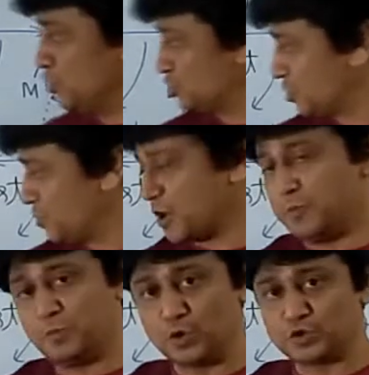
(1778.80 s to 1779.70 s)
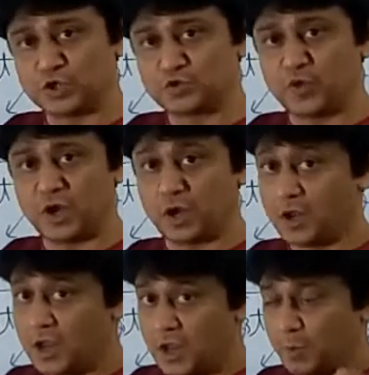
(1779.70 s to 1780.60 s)
you superimpose this
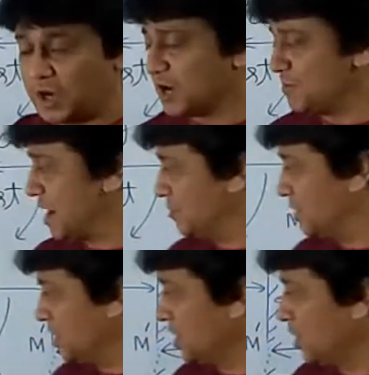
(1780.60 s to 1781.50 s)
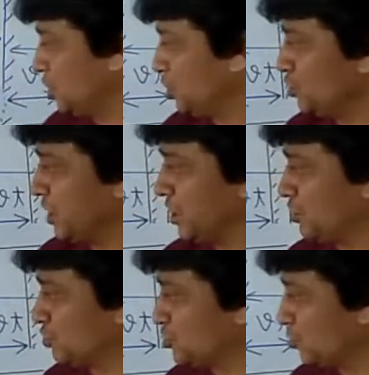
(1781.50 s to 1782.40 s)
V. But remember, you
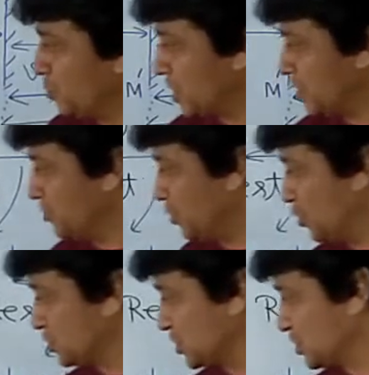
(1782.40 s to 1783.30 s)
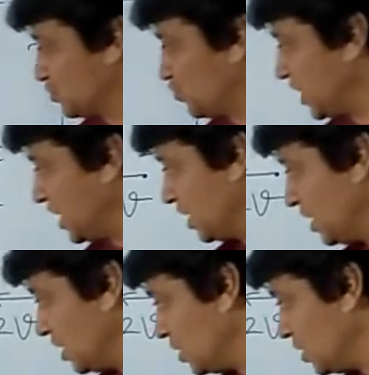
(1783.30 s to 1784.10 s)
need to superimpose this V